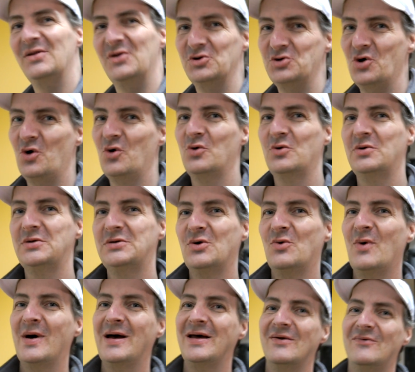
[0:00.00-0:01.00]
There's always a
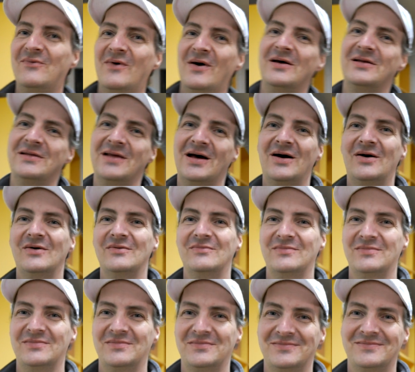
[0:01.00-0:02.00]
way to find out.
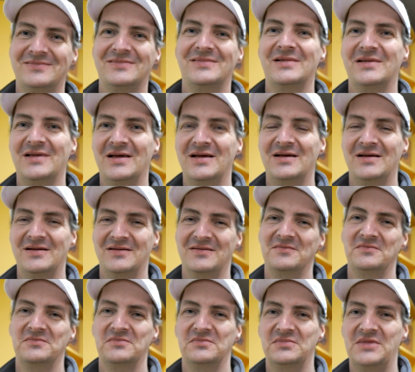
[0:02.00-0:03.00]
Yeah.
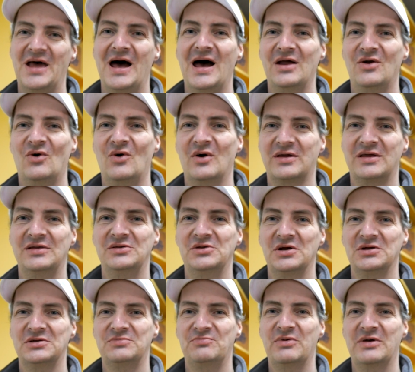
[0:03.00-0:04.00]
Okay. That or I can
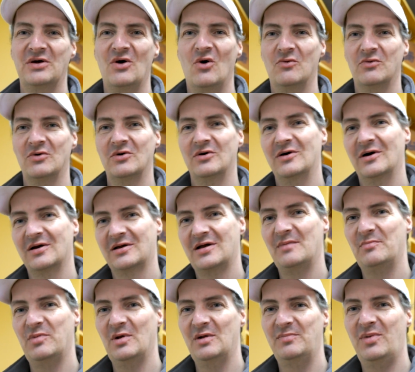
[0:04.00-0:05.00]
just bring over a
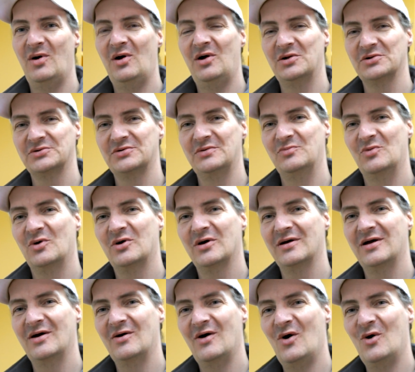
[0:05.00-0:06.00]
couple of balls from work,
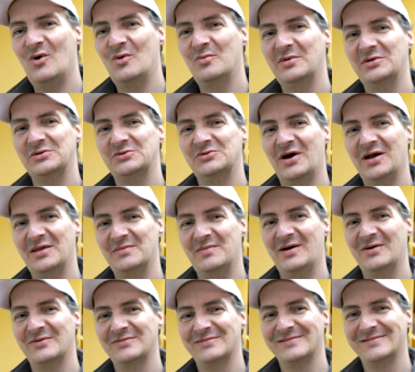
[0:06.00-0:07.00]
home and try them
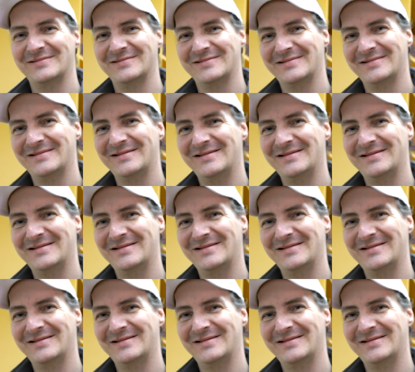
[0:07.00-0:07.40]
out. Yeah.